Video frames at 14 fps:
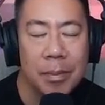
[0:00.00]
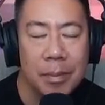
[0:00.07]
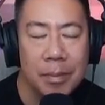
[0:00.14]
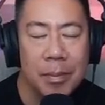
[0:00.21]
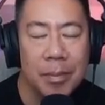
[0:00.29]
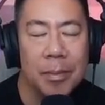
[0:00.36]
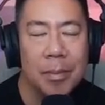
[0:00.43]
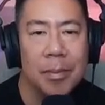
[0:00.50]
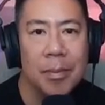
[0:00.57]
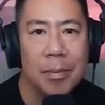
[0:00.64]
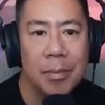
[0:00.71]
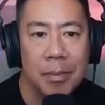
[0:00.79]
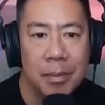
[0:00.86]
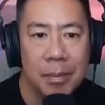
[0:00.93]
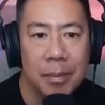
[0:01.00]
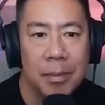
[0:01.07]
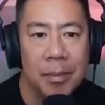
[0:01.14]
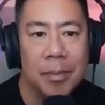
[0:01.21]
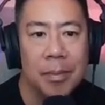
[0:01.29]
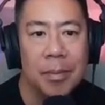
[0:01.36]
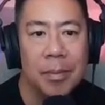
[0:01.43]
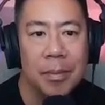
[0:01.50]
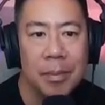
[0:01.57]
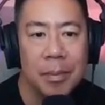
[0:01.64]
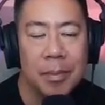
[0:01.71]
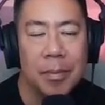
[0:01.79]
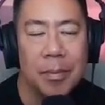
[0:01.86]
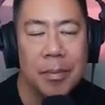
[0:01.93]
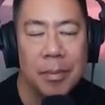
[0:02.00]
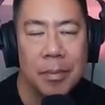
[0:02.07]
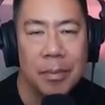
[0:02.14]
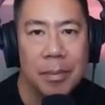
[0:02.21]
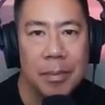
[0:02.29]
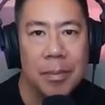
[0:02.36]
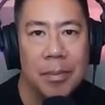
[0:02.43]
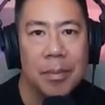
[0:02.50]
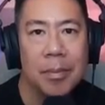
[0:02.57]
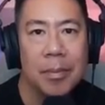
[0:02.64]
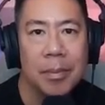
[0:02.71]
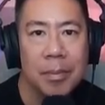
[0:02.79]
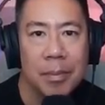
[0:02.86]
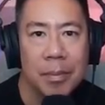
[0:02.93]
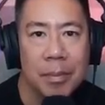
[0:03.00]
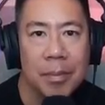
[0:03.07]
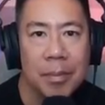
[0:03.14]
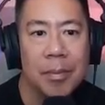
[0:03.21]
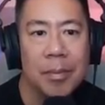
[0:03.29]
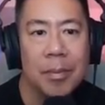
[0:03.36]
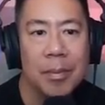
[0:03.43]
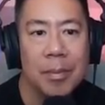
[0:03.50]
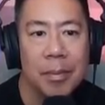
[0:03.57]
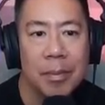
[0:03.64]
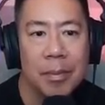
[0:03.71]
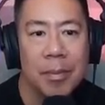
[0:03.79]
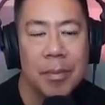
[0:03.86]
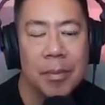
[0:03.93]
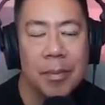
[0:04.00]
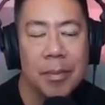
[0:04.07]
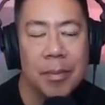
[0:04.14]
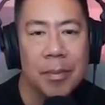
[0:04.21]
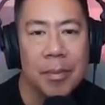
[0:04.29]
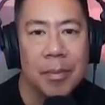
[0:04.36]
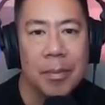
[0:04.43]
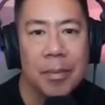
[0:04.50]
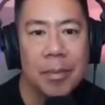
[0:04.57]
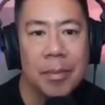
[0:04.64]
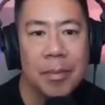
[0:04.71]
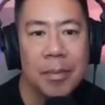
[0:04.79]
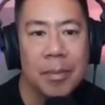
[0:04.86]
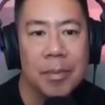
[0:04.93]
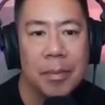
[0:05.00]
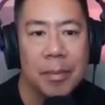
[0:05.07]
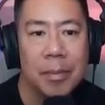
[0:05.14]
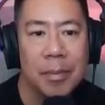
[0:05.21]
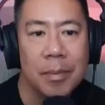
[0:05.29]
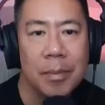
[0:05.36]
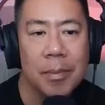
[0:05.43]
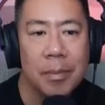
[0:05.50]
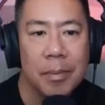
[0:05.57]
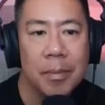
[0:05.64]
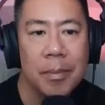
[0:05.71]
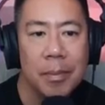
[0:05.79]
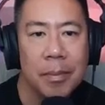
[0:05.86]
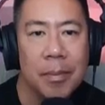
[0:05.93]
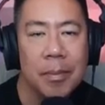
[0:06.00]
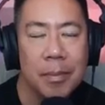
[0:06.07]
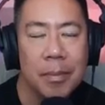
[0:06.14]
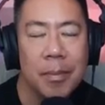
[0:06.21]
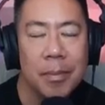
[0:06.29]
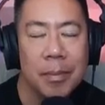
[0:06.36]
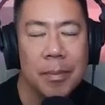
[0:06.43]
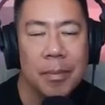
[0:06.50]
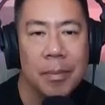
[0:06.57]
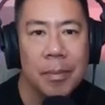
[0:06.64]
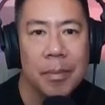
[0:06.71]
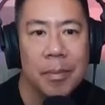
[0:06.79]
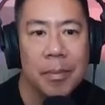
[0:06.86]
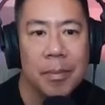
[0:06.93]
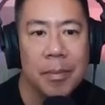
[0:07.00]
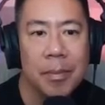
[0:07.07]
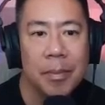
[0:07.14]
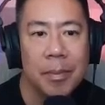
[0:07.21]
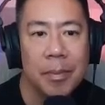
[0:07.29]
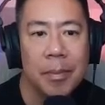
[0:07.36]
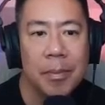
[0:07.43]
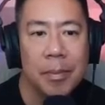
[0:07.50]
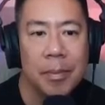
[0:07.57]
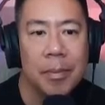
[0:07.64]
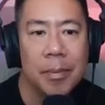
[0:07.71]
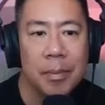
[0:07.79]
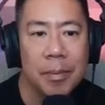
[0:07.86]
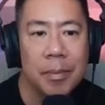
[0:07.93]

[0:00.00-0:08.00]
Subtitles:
No words are spoken by the person on screen.